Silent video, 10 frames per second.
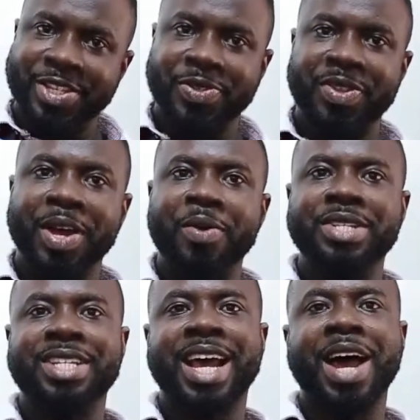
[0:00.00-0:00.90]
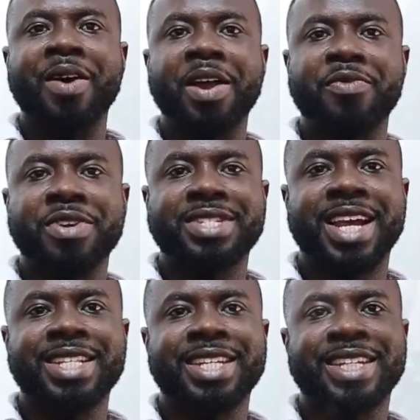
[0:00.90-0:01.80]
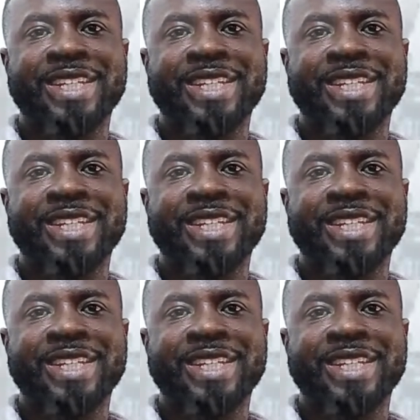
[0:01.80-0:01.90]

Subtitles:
So that was how IFOK started.